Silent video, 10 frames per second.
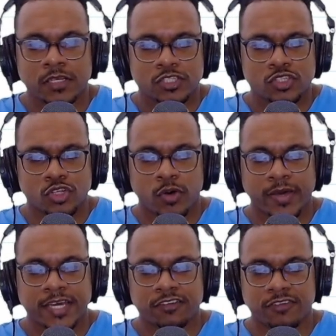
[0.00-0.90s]
So now I
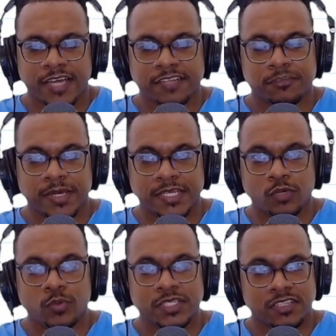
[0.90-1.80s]
can write for my
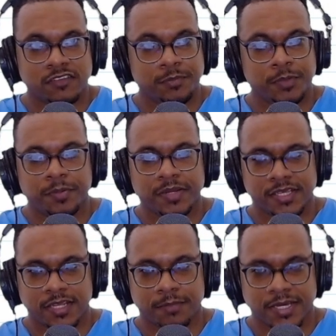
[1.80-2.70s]
equation of the
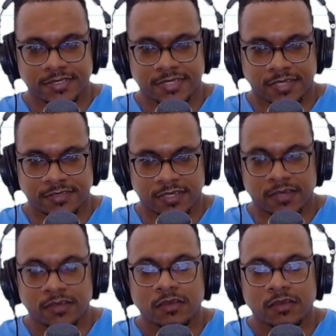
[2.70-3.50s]
perpendicular bisector,